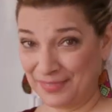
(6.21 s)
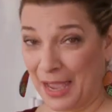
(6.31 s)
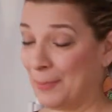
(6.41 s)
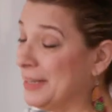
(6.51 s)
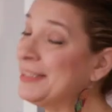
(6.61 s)

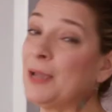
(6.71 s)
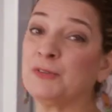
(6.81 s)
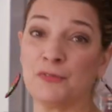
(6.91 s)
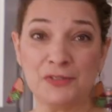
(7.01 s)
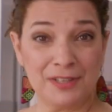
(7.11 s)
How many times
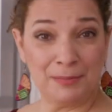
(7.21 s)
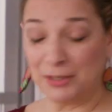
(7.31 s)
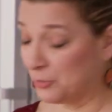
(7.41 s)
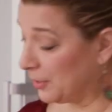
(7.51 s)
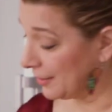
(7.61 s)
have you seen me
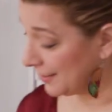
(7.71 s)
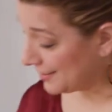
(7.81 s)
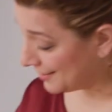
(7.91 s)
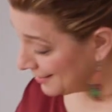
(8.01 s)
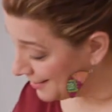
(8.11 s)
doing
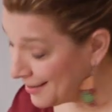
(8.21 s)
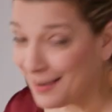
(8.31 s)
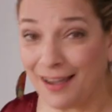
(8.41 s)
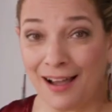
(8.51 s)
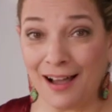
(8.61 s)
this?
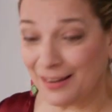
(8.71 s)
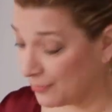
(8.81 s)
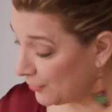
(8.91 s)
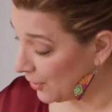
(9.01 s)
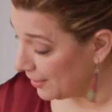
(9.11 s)

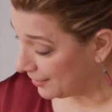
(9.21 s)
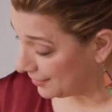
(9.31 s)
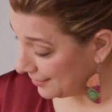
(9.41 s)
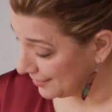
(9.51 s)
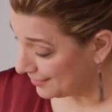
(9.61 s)
Olive
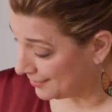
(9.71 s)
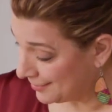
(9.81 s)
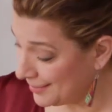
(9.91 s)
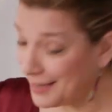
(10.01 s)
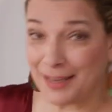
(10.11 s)
oil
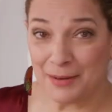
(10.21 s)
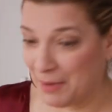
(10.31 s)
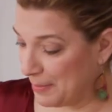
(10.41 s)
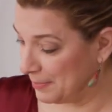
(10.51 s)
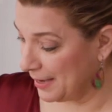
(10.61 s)
in
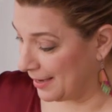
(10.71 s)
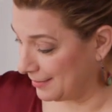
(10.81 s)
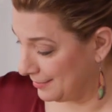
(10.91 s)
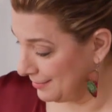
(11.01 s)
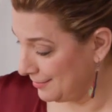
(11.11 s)
my pan.